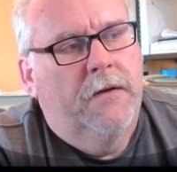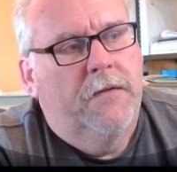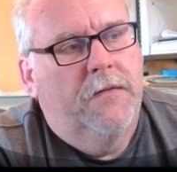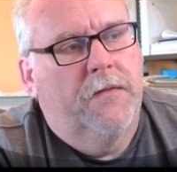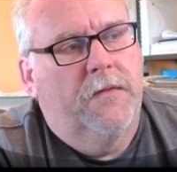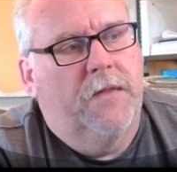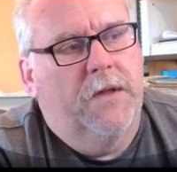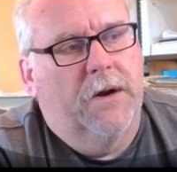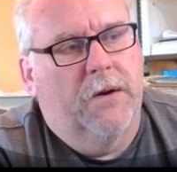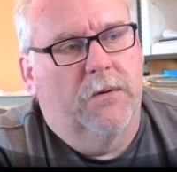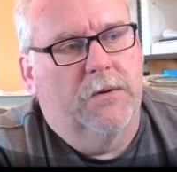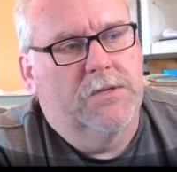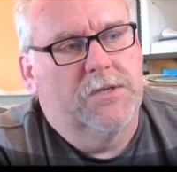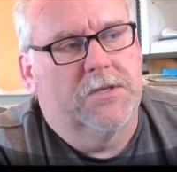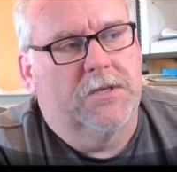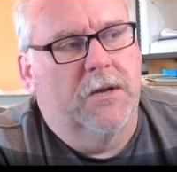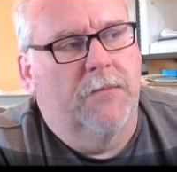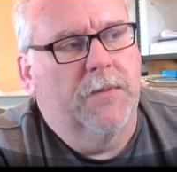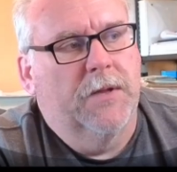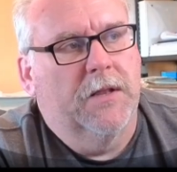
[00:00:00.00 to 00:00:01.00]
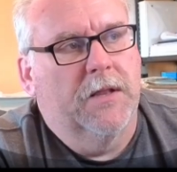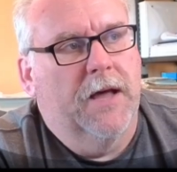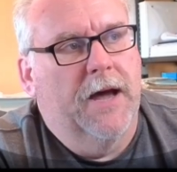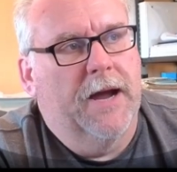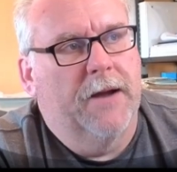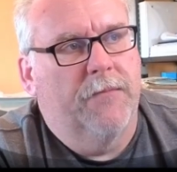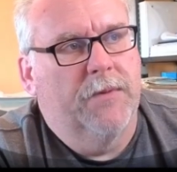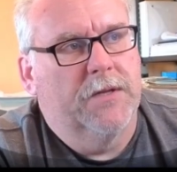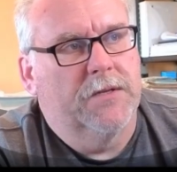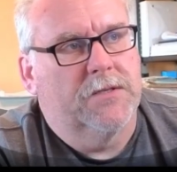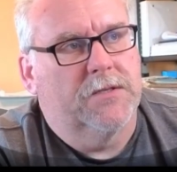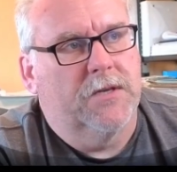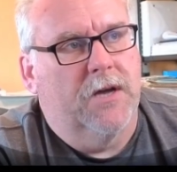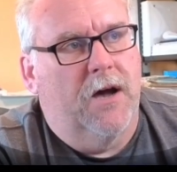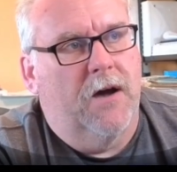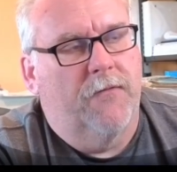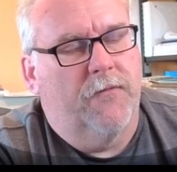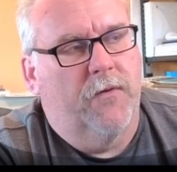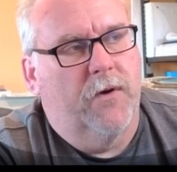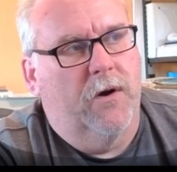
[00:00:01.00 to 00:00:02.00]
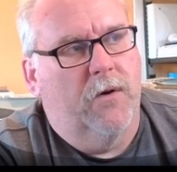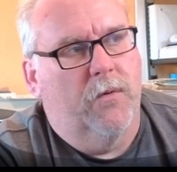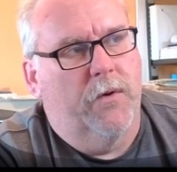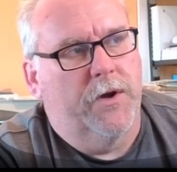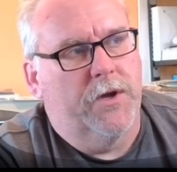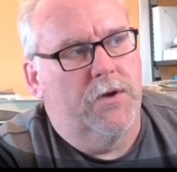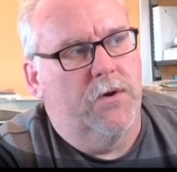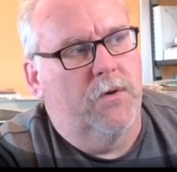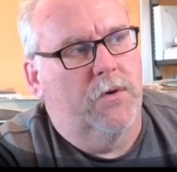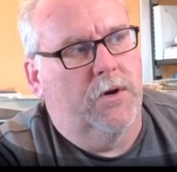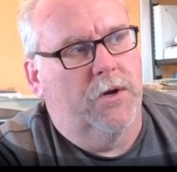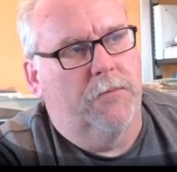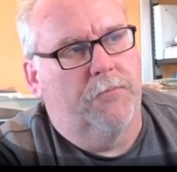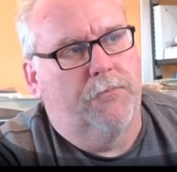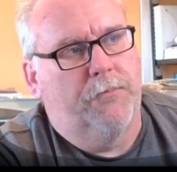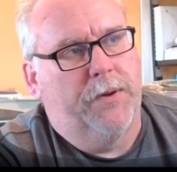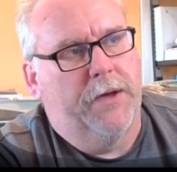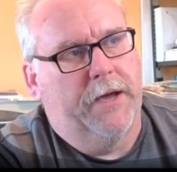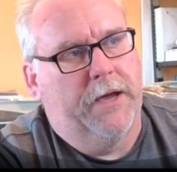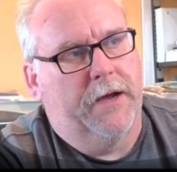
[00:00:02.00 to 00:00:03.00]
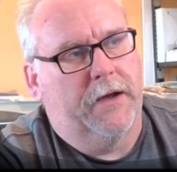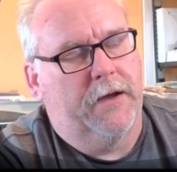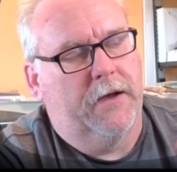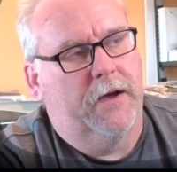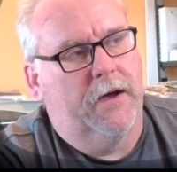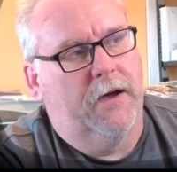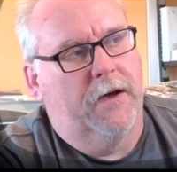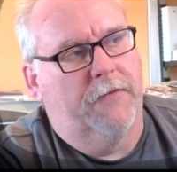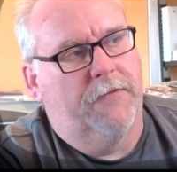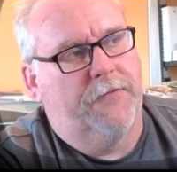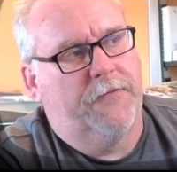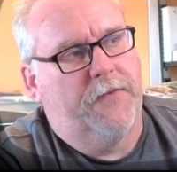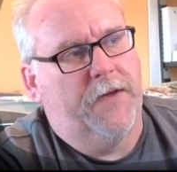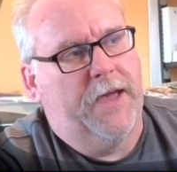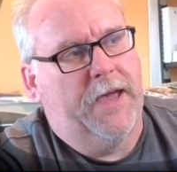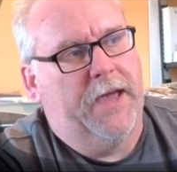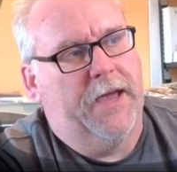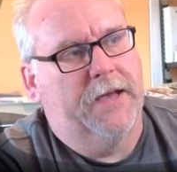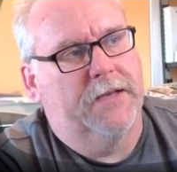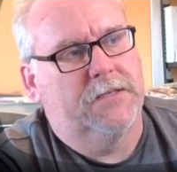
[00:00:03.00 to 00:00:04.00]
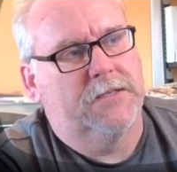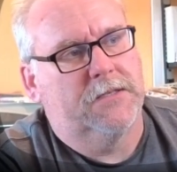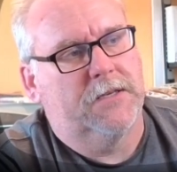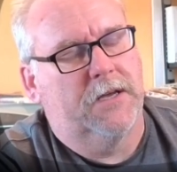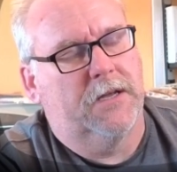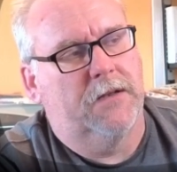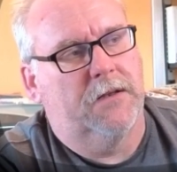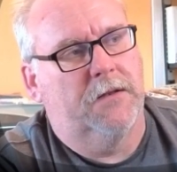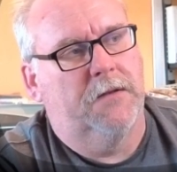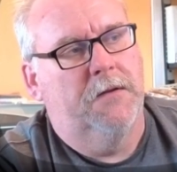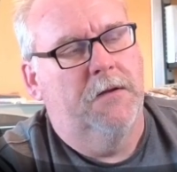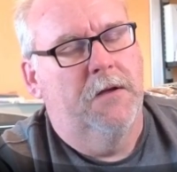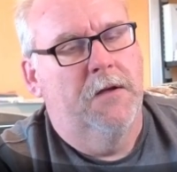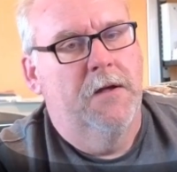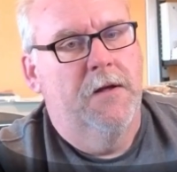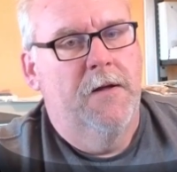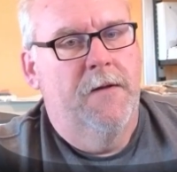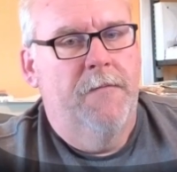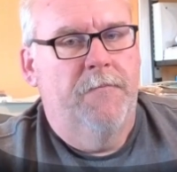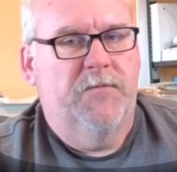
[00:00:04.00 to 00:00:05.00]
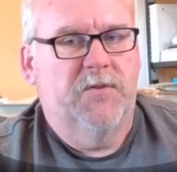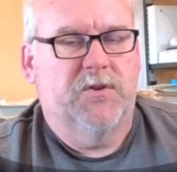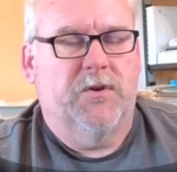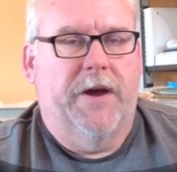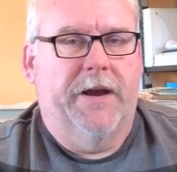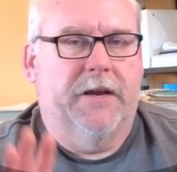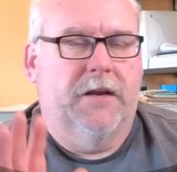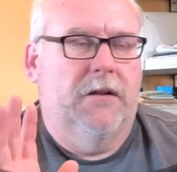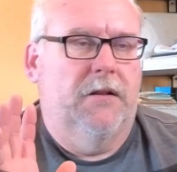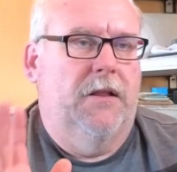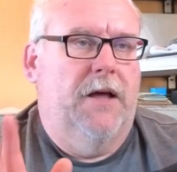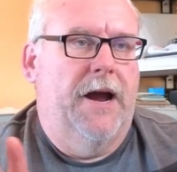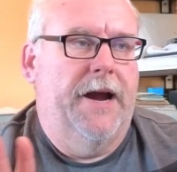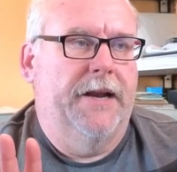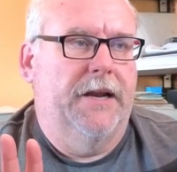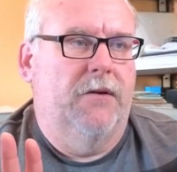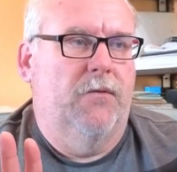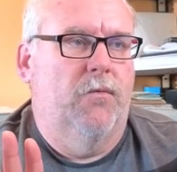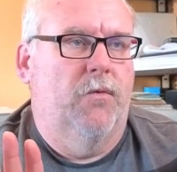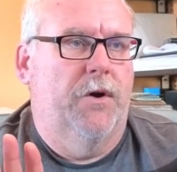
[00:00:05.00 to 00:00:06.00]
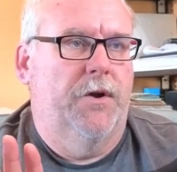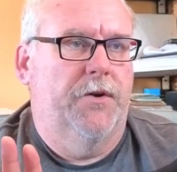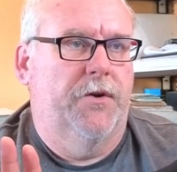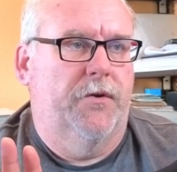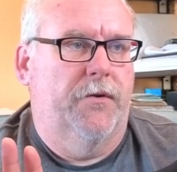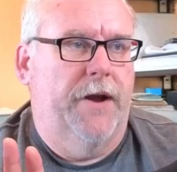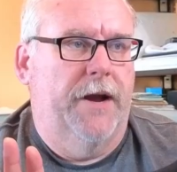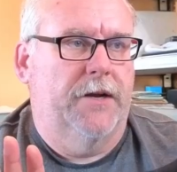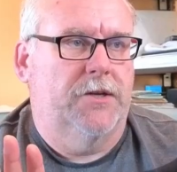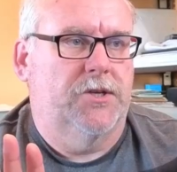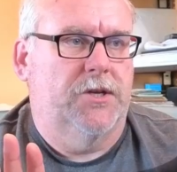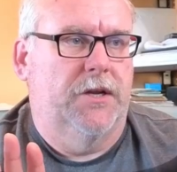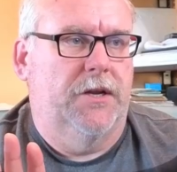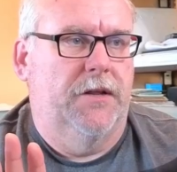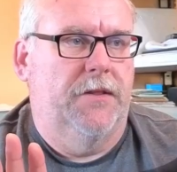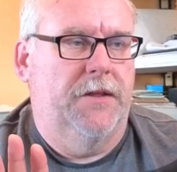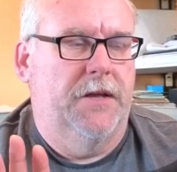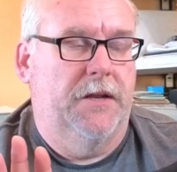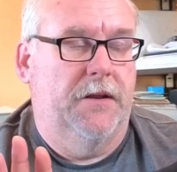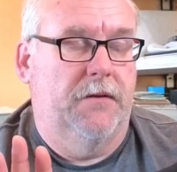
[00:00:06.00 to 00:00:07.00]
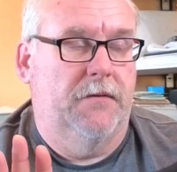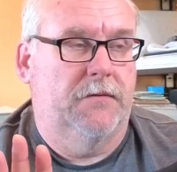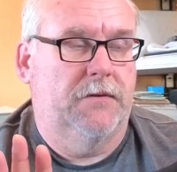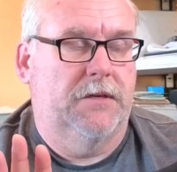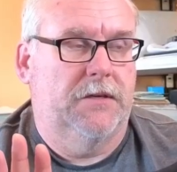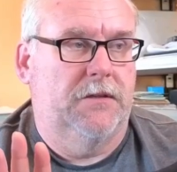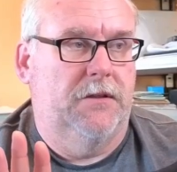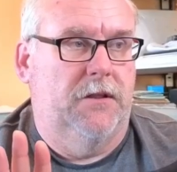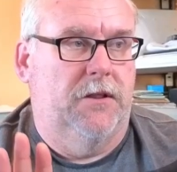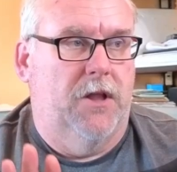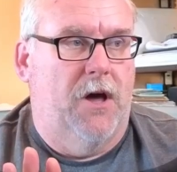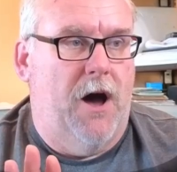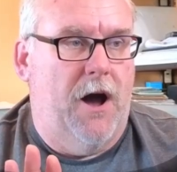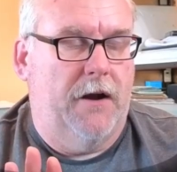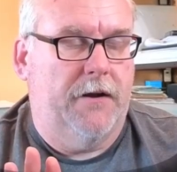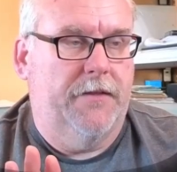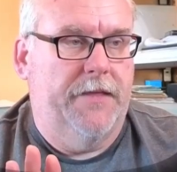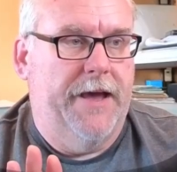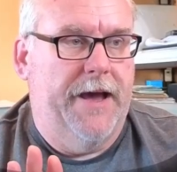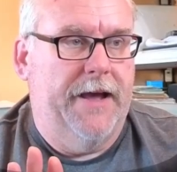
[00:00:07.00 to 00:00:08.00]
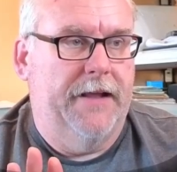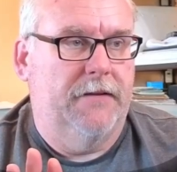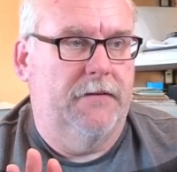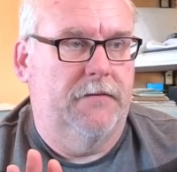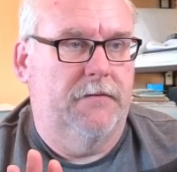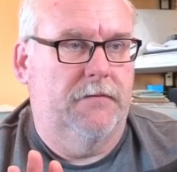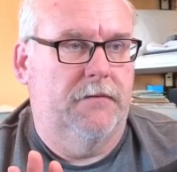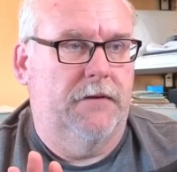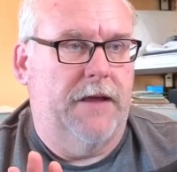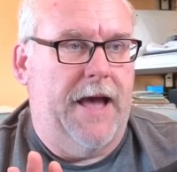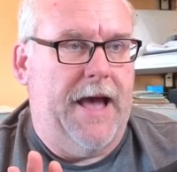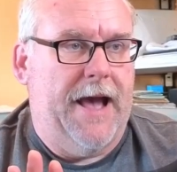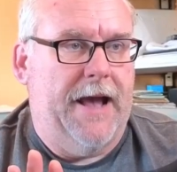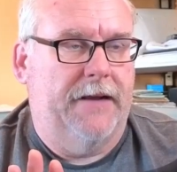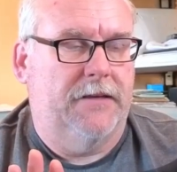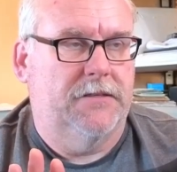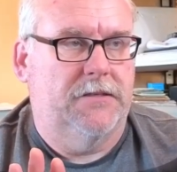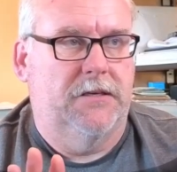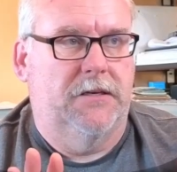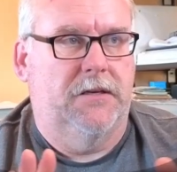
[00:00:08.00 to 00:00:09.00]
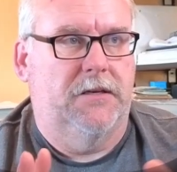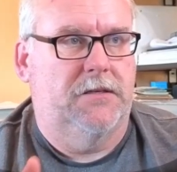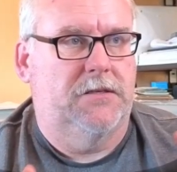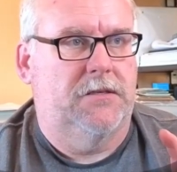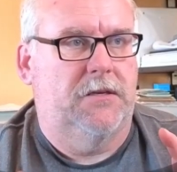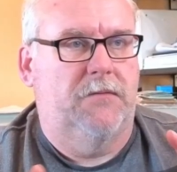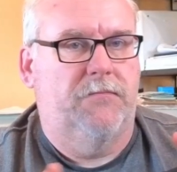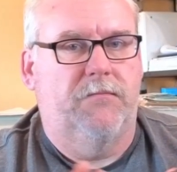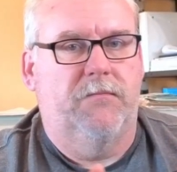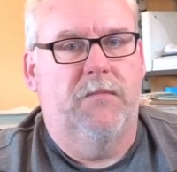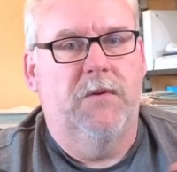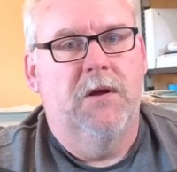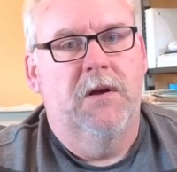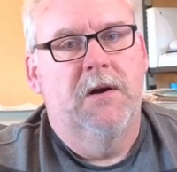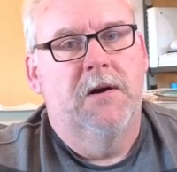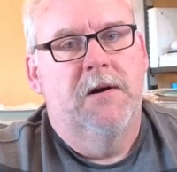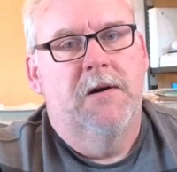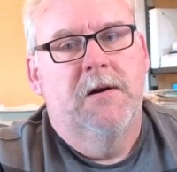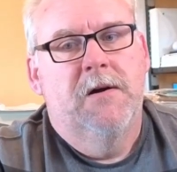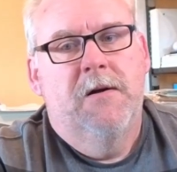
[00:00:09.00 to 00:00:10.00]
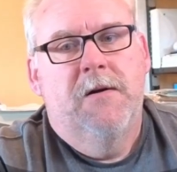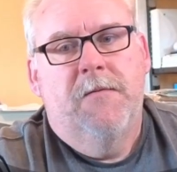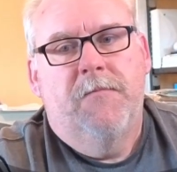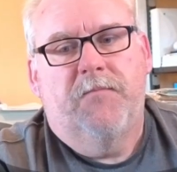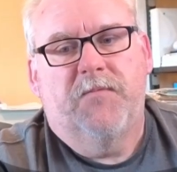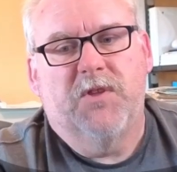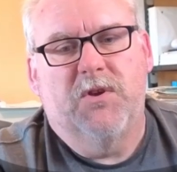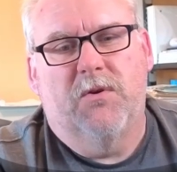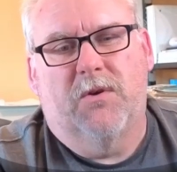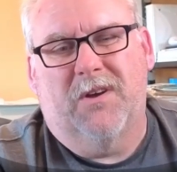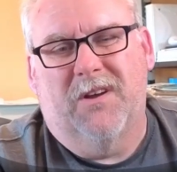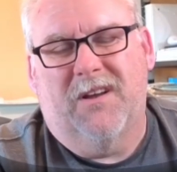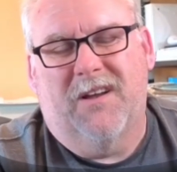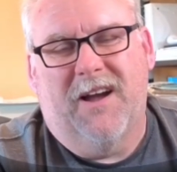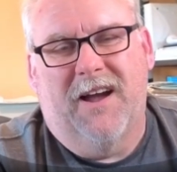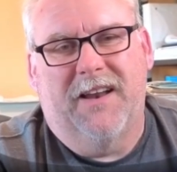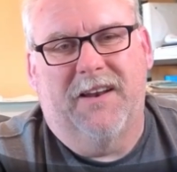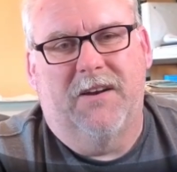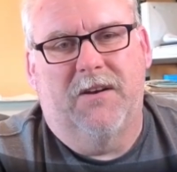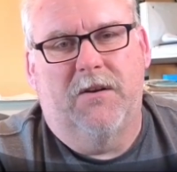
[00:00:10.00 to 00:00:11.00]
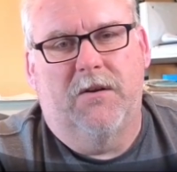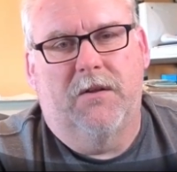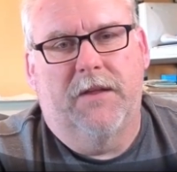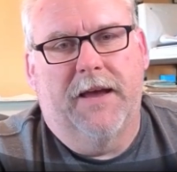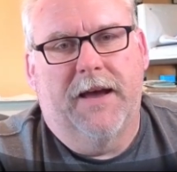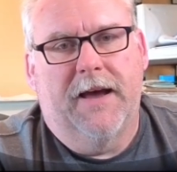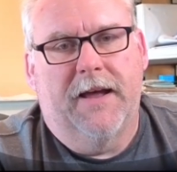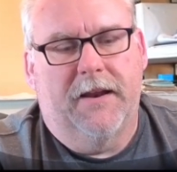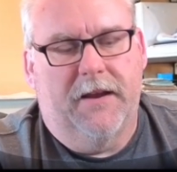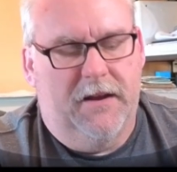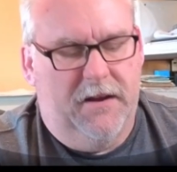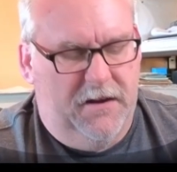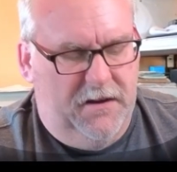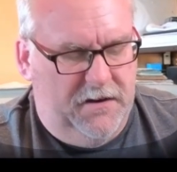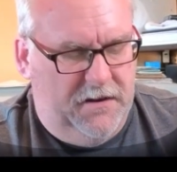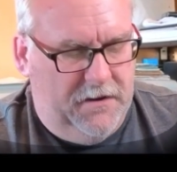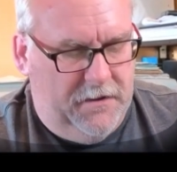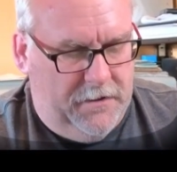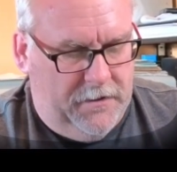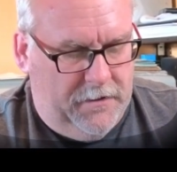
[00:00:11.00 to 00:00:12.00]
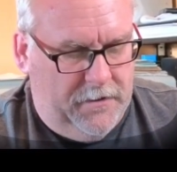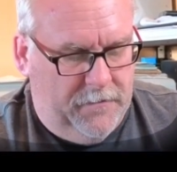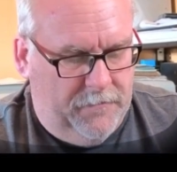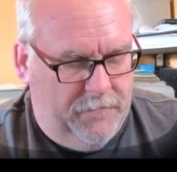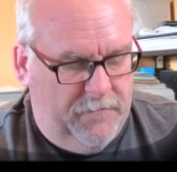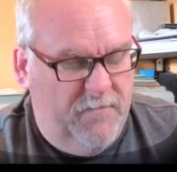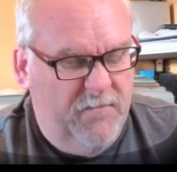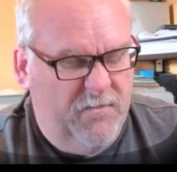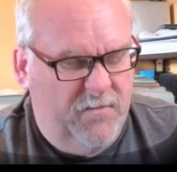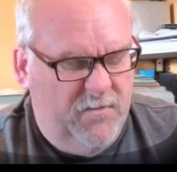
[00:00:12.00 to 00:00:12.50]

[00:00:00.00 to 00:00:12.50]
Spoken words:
there was some alignment software where you could pick a face, and so I could align it in one direction and then lock that axis. And you can kind of do that in